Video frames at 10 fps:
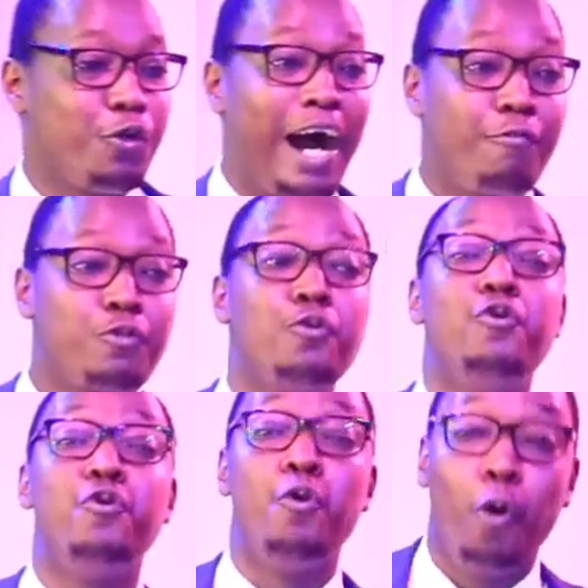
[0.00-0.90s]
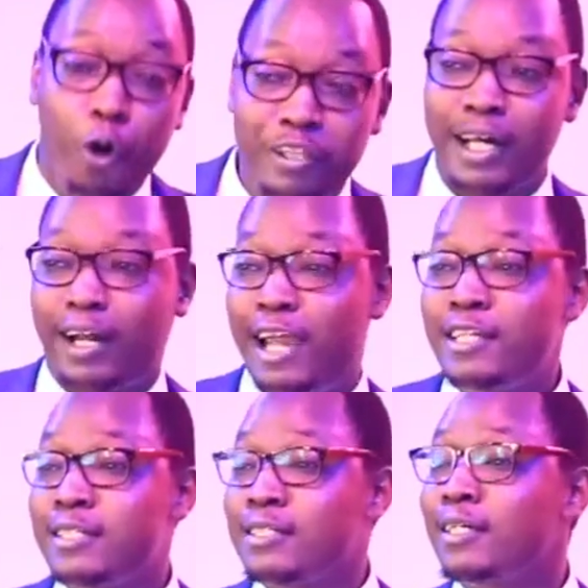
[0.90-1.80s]
you have to know the
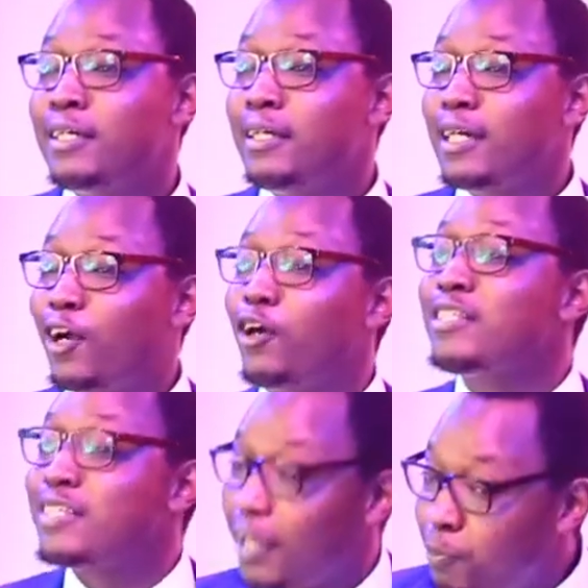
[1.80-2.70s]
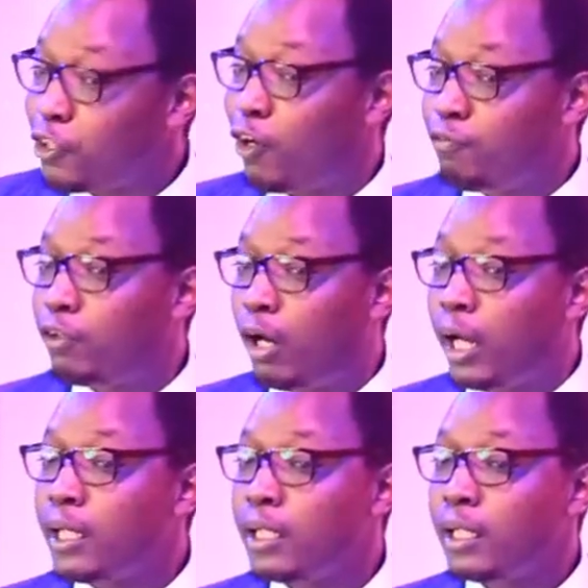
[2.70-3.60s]
right conception of
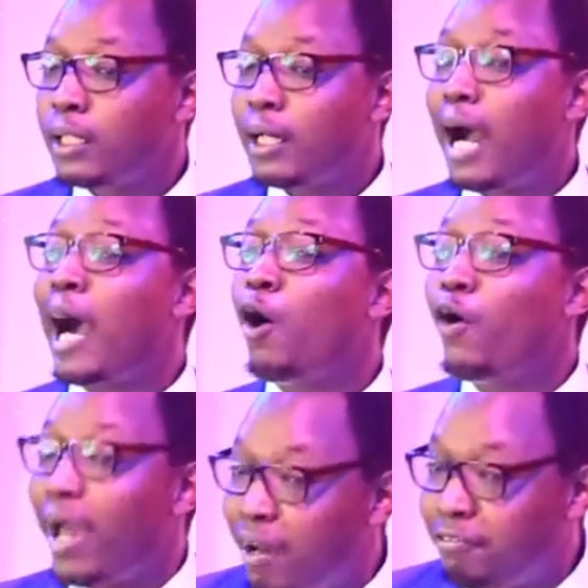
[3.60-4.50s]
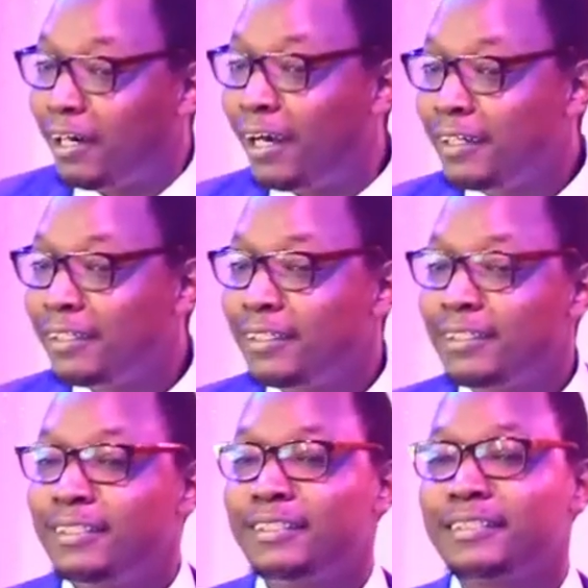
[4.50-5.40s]
God. However,
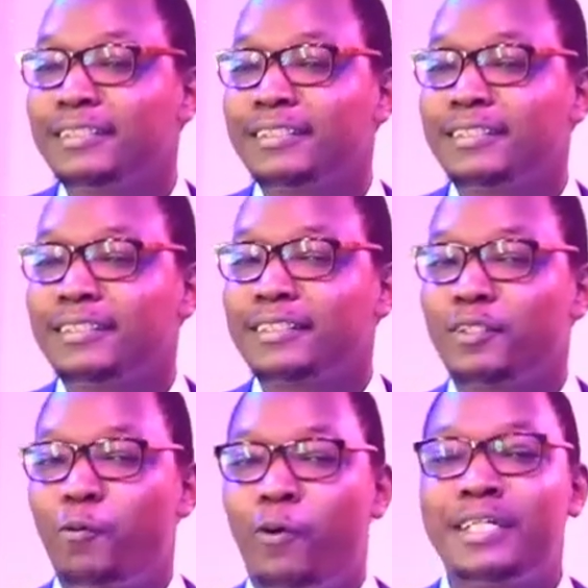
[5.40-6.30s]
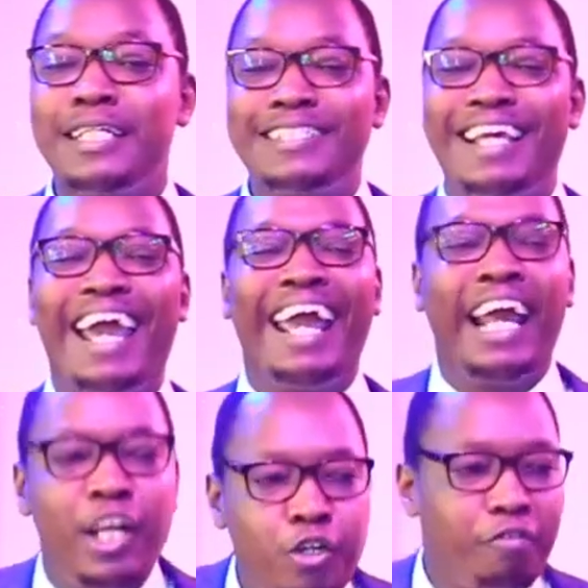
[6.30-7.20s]
what is the
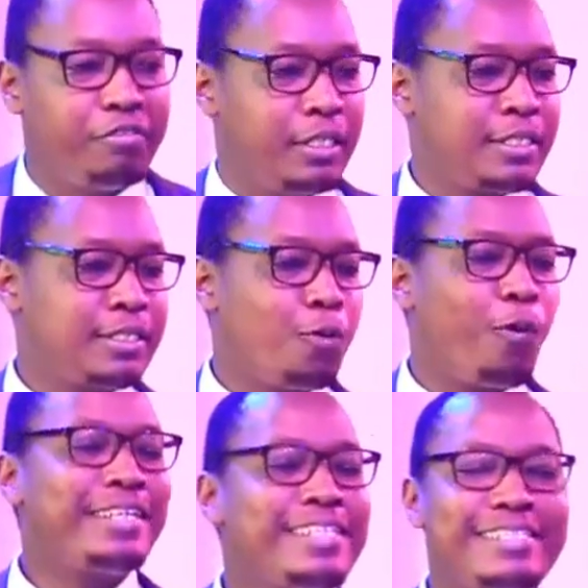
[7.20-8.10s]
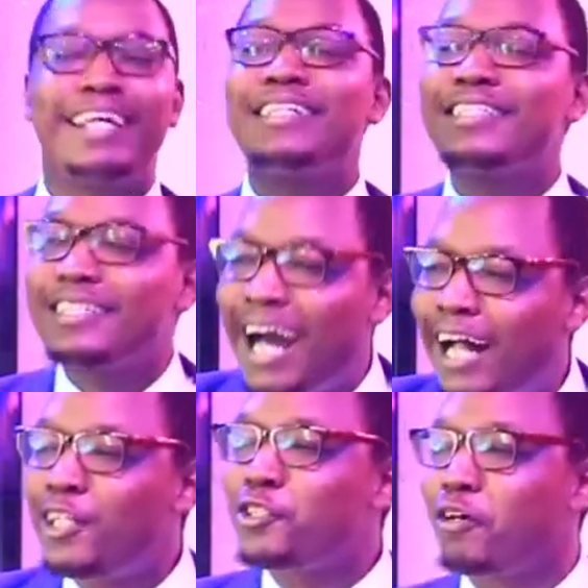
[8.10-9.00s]
end of it? What is the
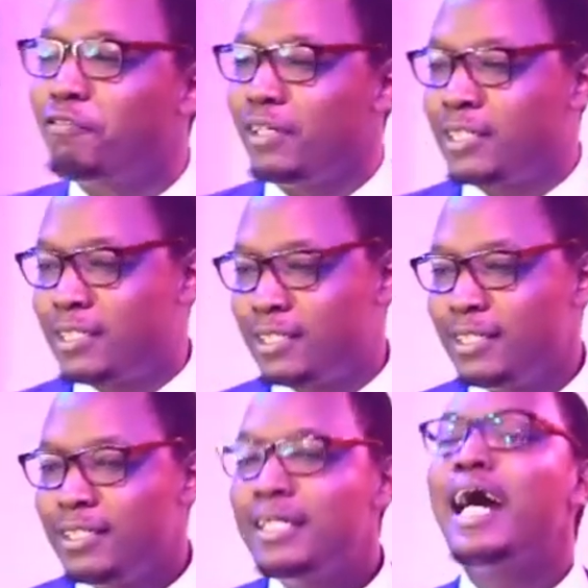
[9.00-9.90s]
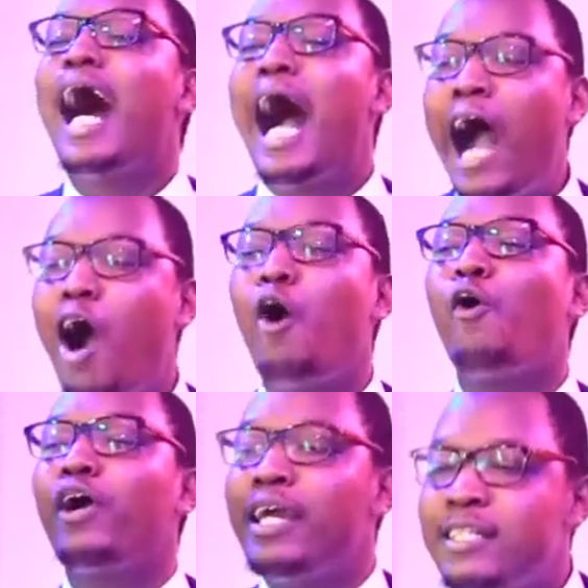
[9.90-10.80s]
result of it?
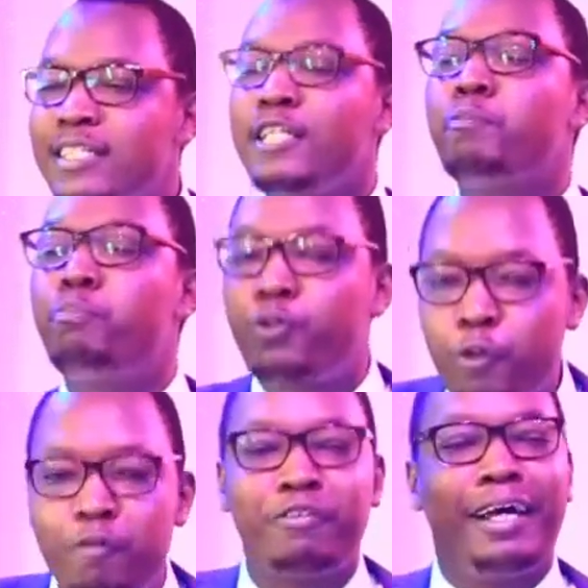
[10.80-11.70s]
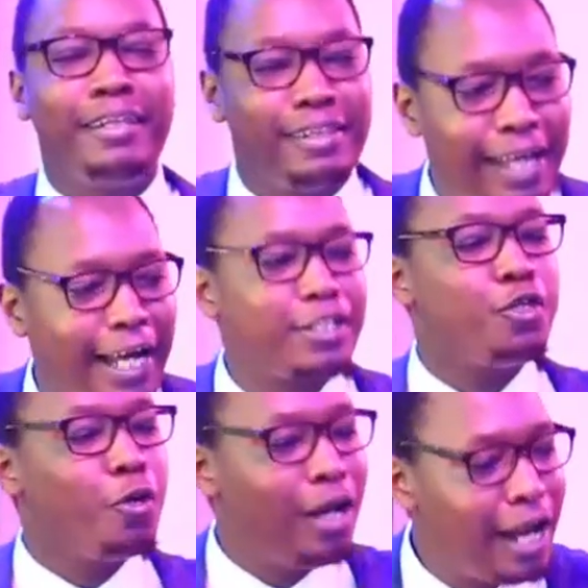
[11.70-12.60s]
How is it proven that
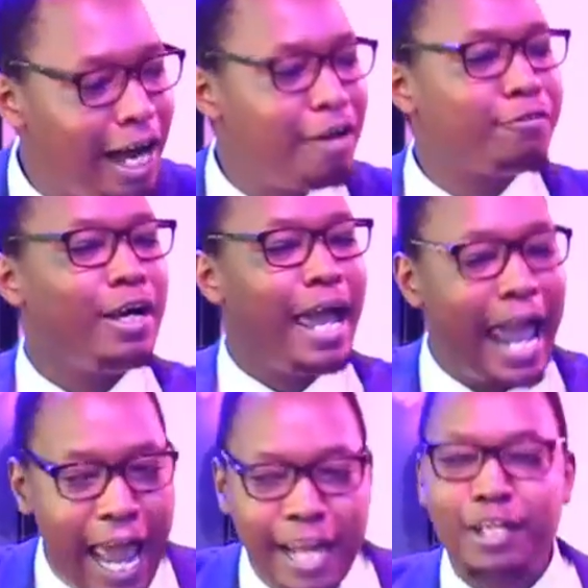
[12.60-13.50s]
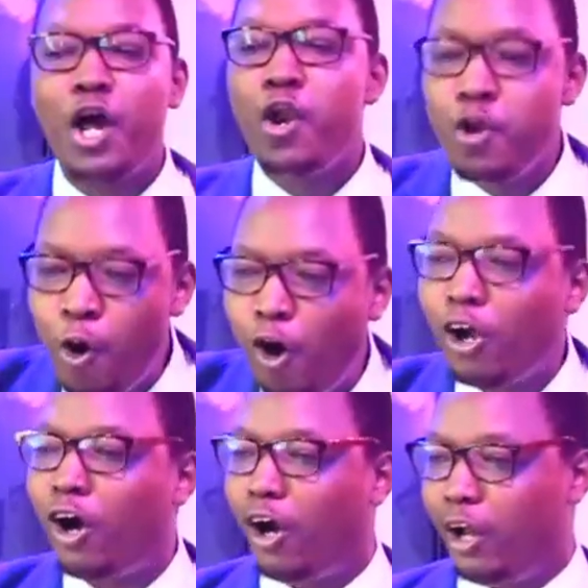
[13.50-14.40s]
you love and
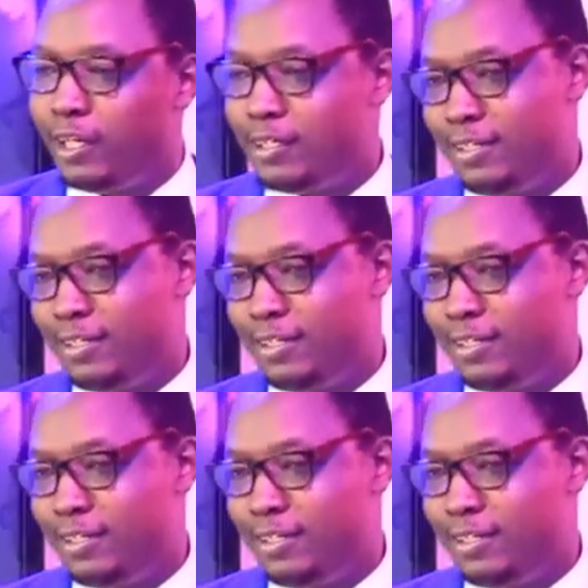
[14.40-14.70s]
know God?